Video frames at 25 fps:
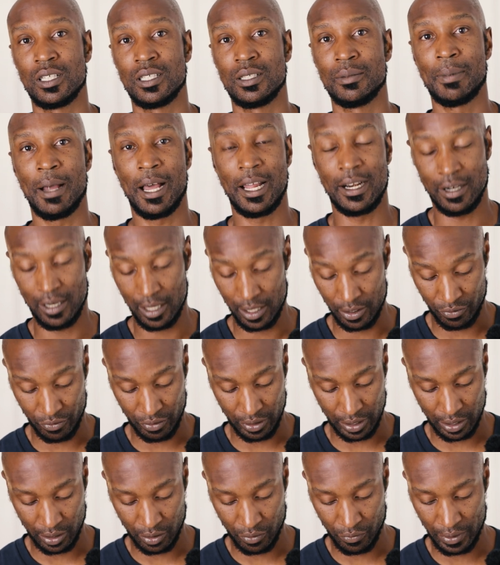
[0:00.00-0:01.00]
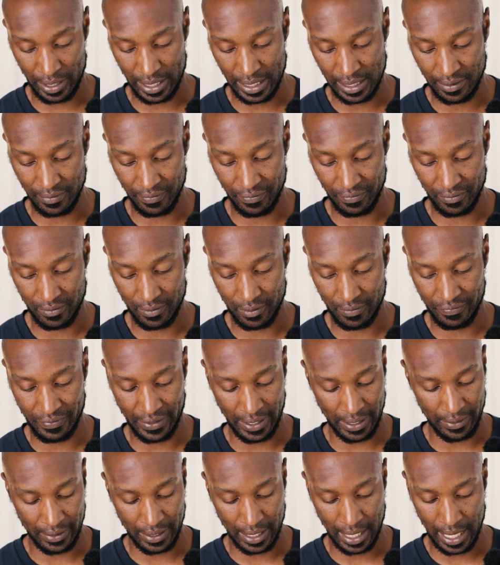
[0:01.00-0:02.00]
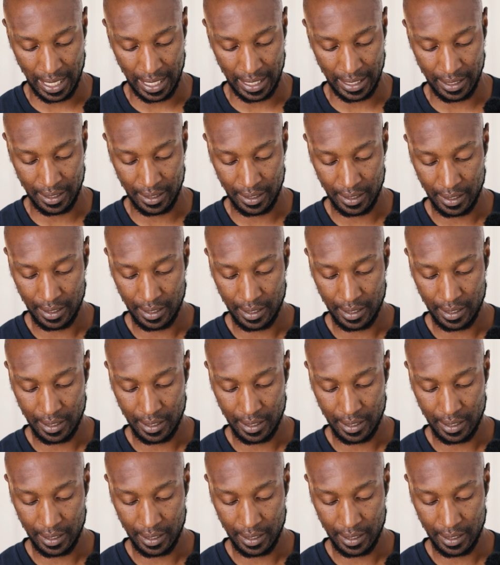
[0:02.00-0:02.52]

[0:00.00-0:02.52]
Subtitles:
is about 100 degrees Fahrenheit.